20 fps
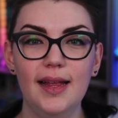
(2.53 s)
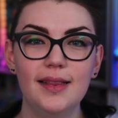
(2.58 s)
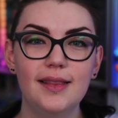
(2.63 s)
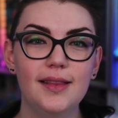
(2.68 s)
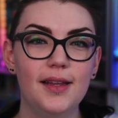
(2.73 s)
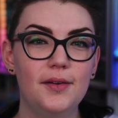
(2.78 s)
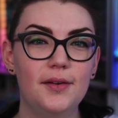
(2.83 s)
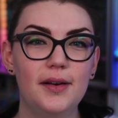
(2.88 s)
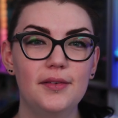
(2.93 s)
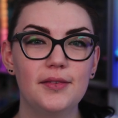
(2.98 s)

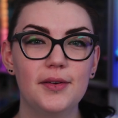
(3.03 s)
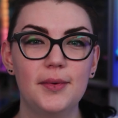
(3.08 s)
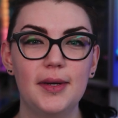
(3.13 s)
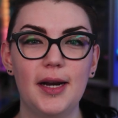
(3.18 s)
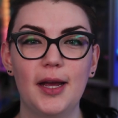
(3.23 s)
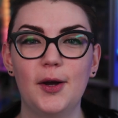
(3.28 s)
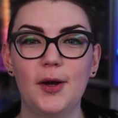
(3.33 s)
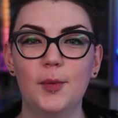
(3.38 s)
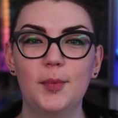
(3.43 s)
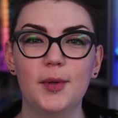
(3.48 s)
Hello everyone,
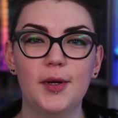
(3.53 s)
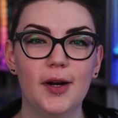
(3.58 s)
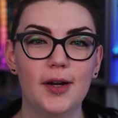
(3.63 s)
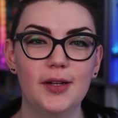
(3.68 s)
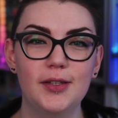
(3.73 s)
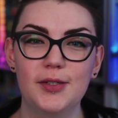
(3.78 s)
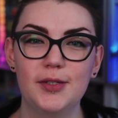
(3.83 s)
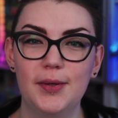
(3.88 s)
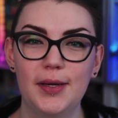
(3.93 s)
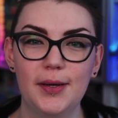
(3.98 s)
I hope you're
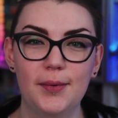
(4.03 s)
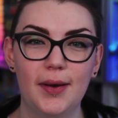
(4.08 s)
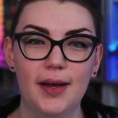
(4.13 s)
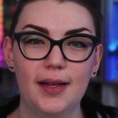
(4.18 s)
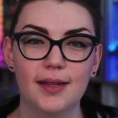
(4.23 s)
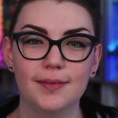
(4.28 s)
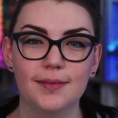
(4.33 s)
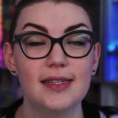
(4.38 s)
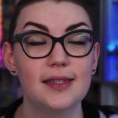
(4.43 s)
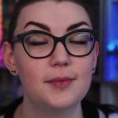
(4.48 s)
all doing
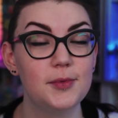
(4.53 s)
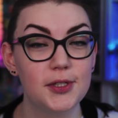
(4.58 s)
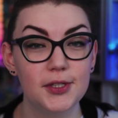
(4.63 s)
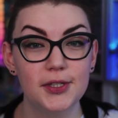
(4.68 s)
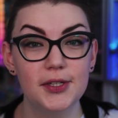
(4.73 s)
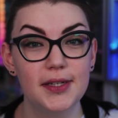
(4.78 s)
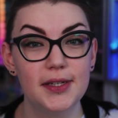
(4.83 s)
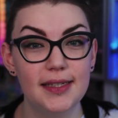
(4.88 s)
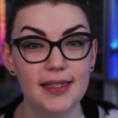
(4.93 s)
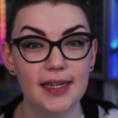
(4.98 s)
well. As I'm sure
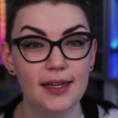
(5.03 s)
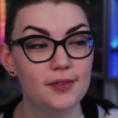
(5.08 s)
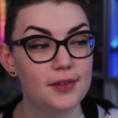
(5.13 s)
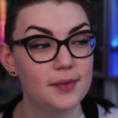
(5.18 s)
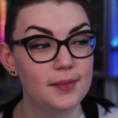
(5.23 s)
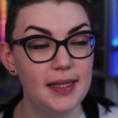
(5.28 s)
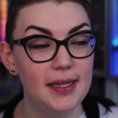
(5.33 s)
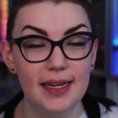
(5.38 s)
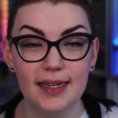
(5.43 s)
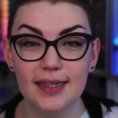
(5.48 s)
you can tell
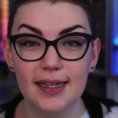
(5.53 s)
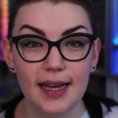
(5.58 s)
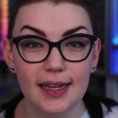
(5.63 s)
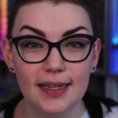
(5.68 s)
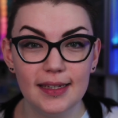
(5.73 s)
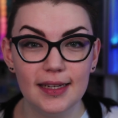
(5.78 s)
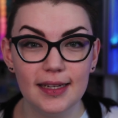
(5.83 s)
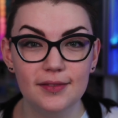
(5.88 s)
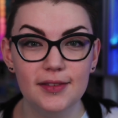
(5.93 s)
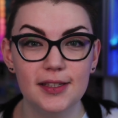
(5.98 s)
from the
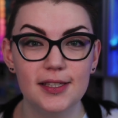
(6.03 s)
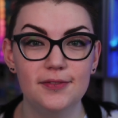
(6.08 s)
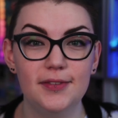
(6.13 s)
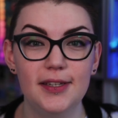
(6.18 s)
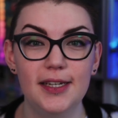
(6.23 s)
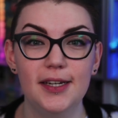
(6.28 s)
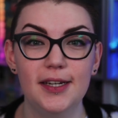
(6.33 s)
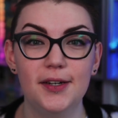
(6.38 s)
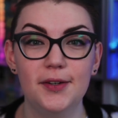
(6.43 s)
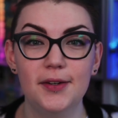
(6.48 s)
title of this
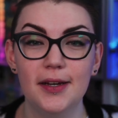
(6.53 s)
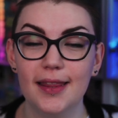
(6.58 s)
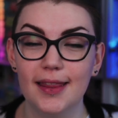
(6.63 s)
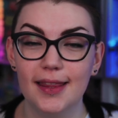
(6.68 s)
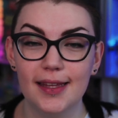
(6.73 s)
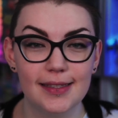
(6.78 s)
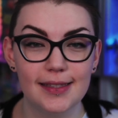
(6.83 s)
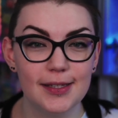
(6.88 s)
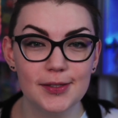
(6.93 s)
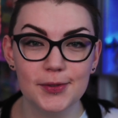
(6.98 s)
video,
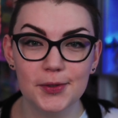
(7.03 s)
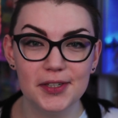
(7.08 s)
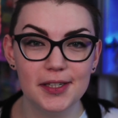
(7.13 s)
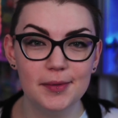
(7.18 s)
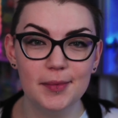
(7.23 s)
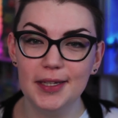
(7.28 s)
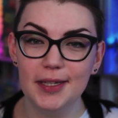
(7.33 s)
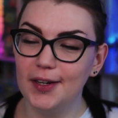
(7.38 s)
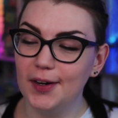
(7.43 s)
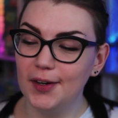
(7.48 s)
this is going
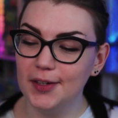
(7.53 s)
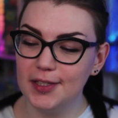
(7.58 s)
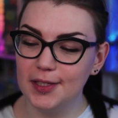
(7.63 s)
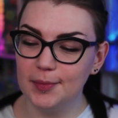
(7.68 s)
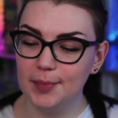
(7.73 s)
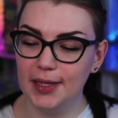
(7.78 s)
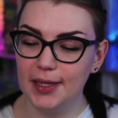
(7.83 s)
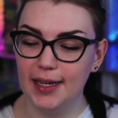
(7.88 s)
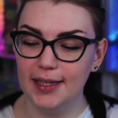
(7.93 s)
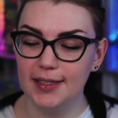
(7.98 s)
to be an art
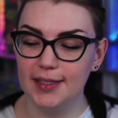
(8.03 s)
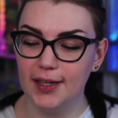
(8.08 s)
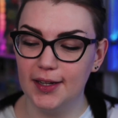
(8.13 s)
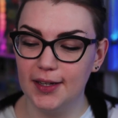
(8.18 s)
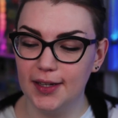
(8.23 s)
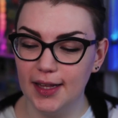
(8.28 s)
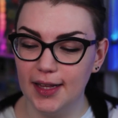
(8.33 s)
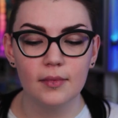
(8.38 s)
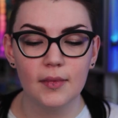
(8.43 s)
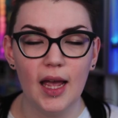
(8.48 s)
supplies
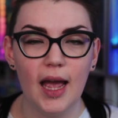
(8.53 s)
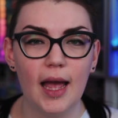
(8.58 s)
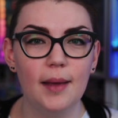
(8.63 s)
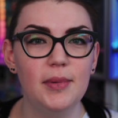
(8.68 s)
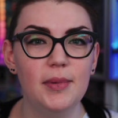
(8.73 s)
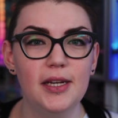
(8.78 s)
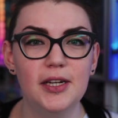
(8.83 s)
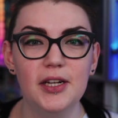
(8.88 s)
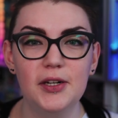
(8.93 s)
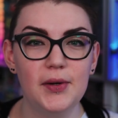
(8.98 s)
haul. I've
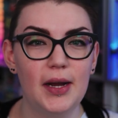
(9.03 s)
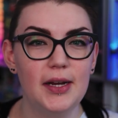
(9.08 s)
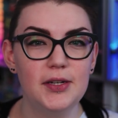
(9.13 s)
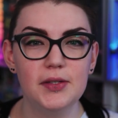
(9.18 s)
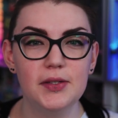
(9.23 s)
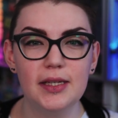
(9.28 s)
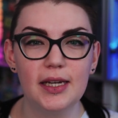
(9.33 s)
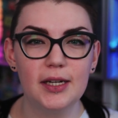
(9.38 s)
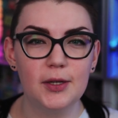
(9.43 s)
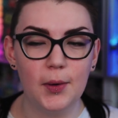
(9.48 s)
been
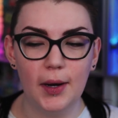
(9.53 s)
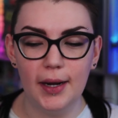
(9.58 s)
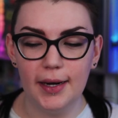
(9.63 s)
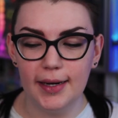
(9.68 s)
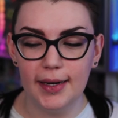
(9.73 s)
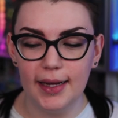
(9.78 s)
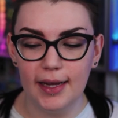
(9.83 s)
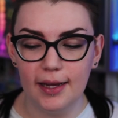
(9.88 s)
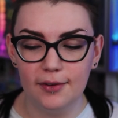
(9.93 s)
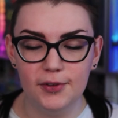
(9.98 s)
gradually
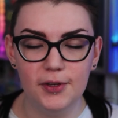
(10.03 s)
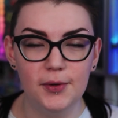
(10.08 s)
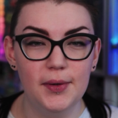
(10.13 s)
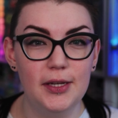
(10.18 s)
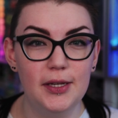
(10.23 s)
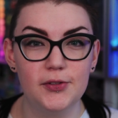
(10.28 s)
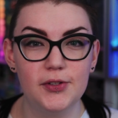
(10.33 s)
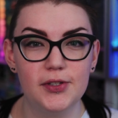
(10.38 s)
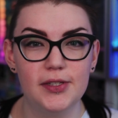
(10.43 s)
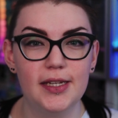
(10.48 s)
acquiring a few
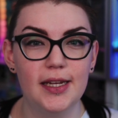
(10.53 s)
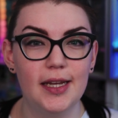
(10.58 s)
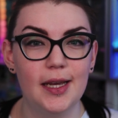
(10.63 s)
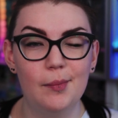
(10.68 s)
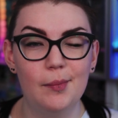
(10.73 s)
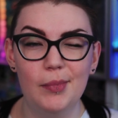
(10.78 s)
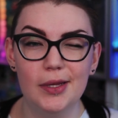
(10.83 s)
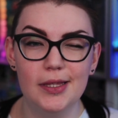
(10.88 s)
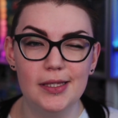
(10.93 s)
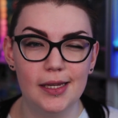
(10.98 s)
interesting
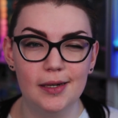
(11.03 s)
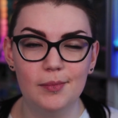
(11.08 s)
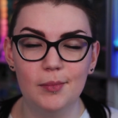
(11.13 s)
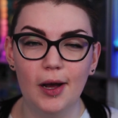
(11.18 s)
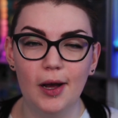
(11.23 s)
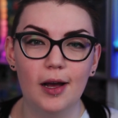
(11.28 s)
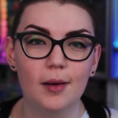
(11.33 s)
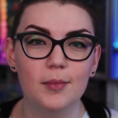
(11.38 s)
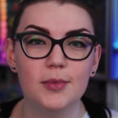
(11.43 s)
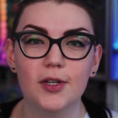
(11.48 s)
bits and
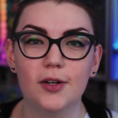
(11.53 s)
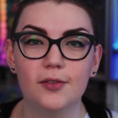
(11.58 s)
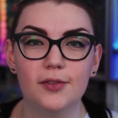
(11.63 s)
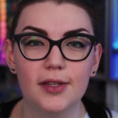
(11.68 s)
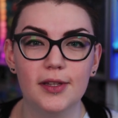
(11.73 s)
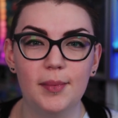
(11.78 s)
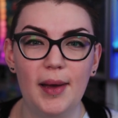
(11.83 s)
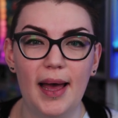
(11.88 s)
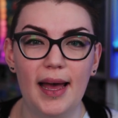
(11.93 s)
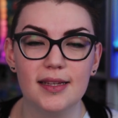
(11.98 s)
bobs over
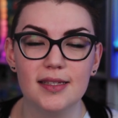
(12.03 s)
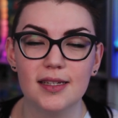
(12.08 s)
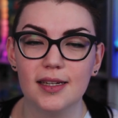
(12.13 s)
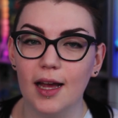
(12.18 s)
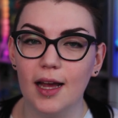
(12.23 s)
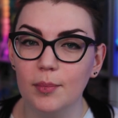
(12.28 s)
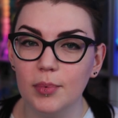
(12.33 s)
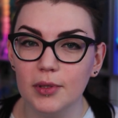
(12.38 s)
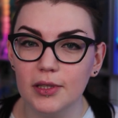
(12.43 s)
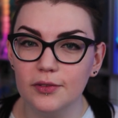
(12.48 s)
the past
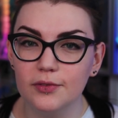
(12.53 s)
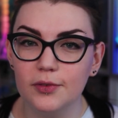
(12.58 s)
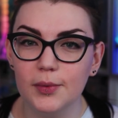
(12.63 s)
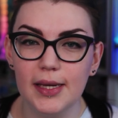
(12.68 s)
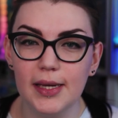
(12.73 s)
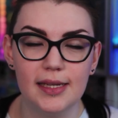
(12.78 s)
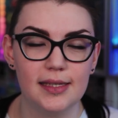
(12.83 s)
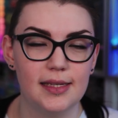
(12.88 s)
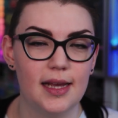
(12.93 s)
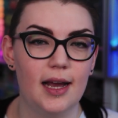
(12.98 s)
couple of
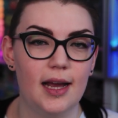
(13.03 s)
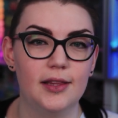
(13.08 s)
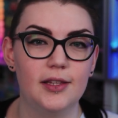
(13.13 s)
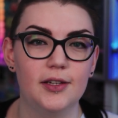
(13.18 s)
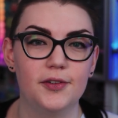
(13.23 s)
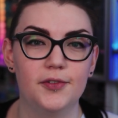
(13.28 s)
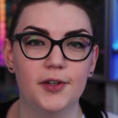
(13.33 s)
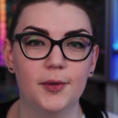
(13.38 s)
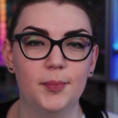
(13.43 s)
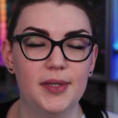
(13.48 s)
weeks,
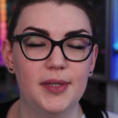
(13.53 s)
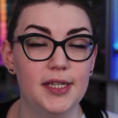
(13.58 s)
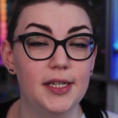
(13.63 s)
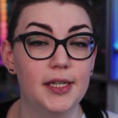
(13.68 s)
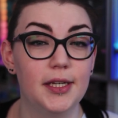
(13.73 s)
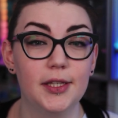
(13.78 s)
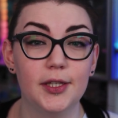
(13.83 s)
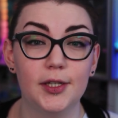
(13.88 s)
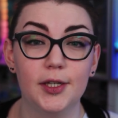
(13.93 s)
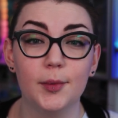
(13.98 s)
either for
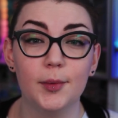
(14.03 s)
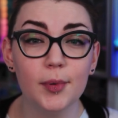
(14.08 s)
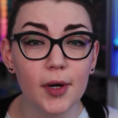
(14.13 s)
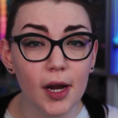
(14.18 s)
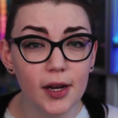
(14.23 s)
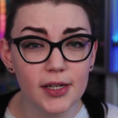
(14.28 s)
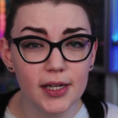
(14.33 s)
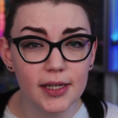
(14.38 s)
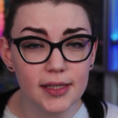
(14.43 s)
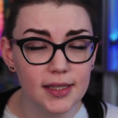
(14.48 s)
particular
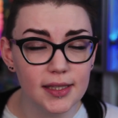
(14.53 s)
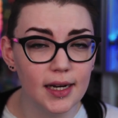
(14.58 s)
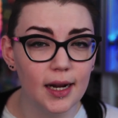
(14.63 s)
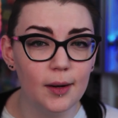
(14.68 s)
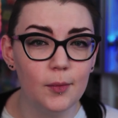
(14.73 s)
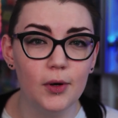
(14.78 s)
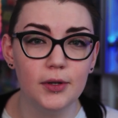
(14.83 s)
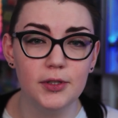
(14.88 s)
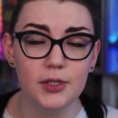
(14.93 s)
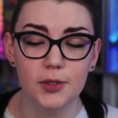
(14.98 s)
projects that I
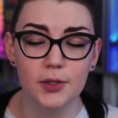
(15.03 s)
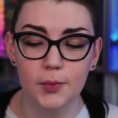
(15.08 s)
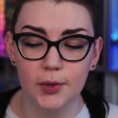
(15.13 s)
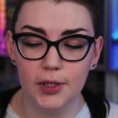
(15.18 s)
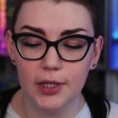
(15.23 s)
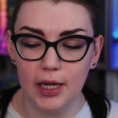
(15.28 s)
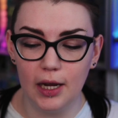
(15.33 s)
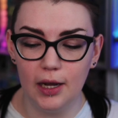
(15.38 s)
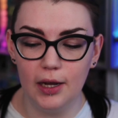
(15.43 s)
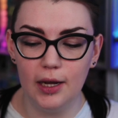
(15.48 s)
want to
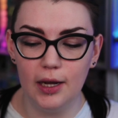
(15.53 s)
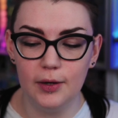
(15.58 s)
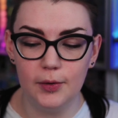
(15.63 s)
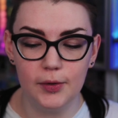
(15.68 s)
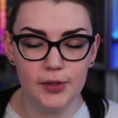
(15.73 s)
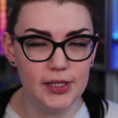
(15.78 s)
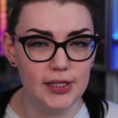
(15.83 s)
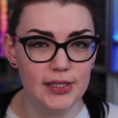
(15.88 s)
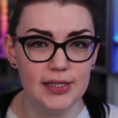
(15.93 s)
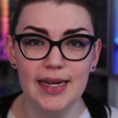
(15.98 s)
work on
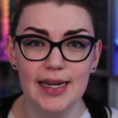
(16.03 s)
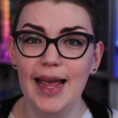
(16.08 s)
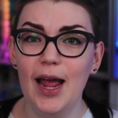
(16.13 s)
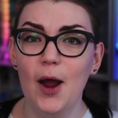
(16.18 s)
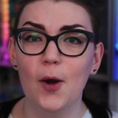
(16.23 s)
or just